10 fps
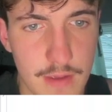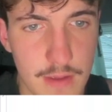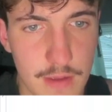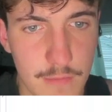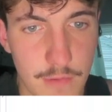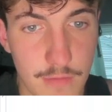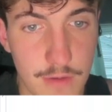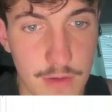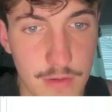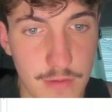And what do we
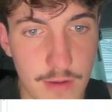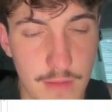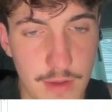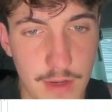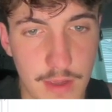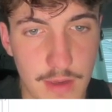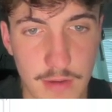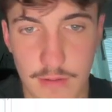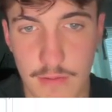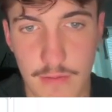do? I mean,
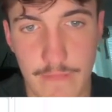hell,